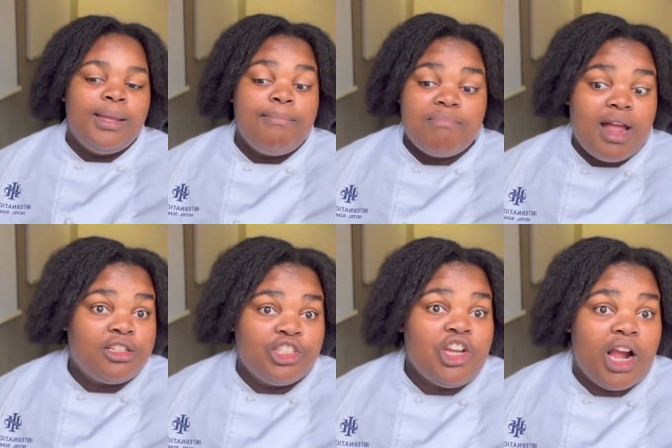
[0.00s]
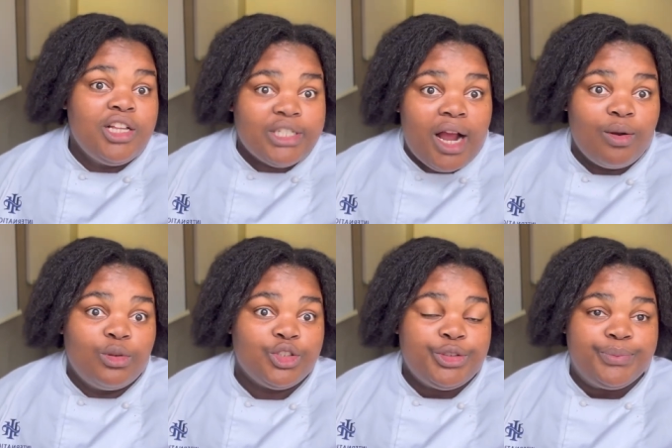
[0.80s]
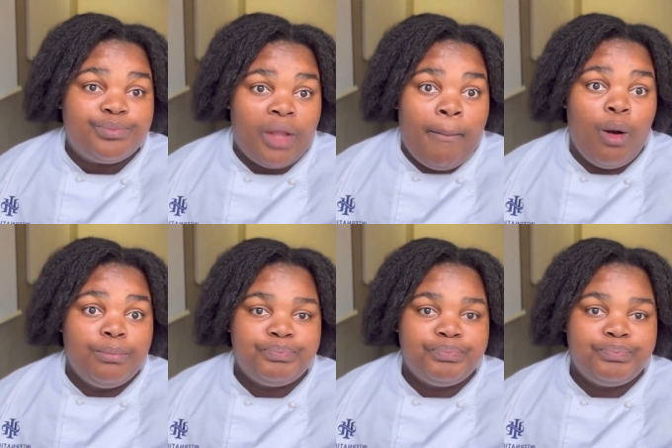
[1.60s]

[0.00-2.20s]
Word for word: Mnandi nje kanjalo nje. Yabo?